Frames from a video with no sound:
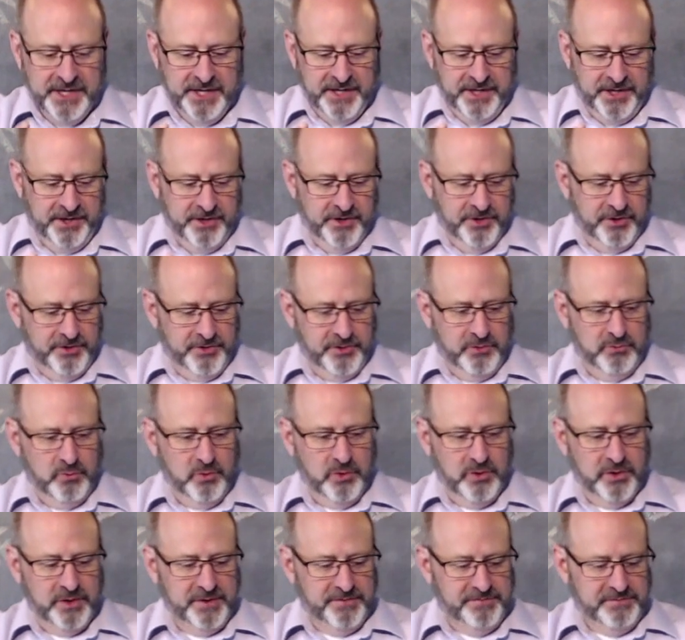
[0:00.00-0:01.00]
Hear the
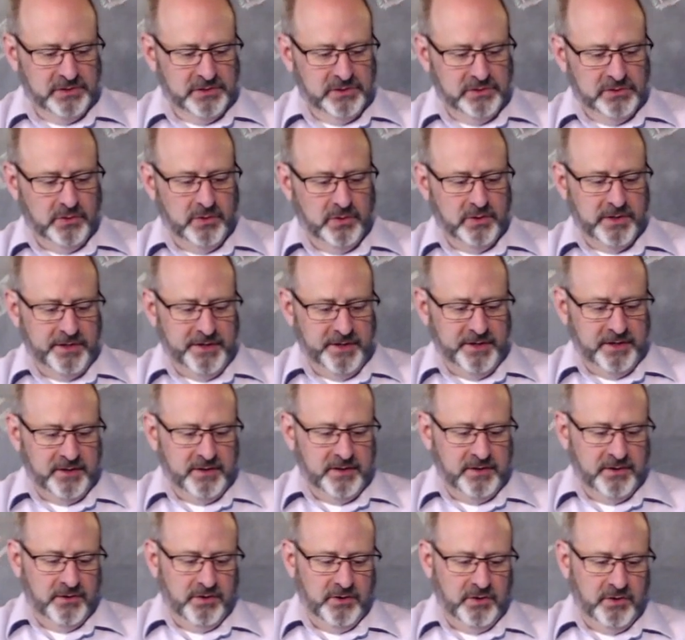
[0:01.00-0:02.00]
word of the Lord
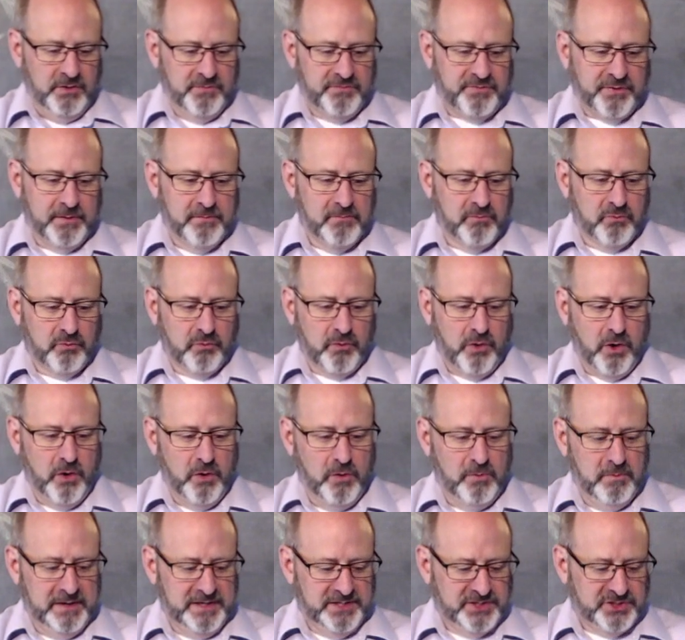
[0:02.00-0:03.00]
uh, from
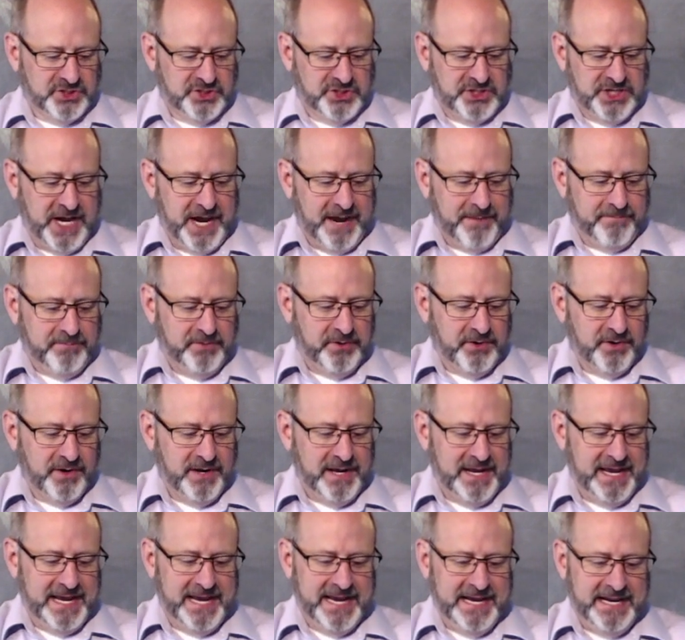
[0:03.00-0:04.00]
Romans chapter
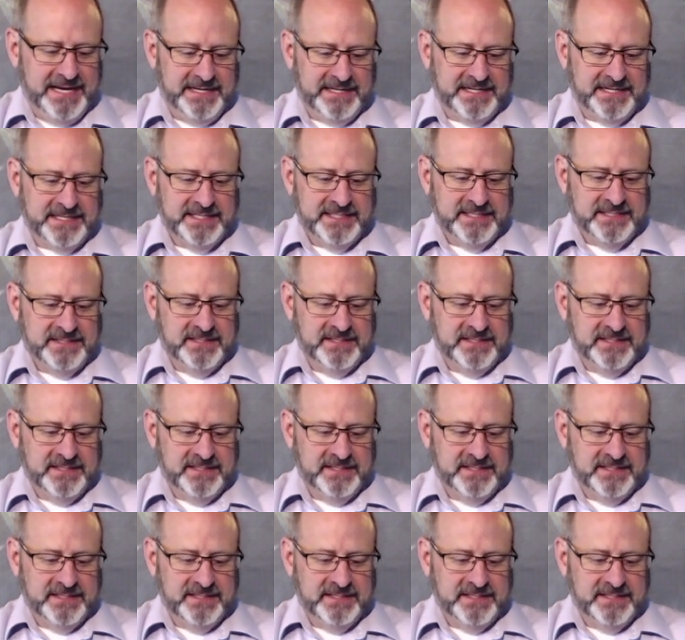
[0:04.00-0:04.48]
8,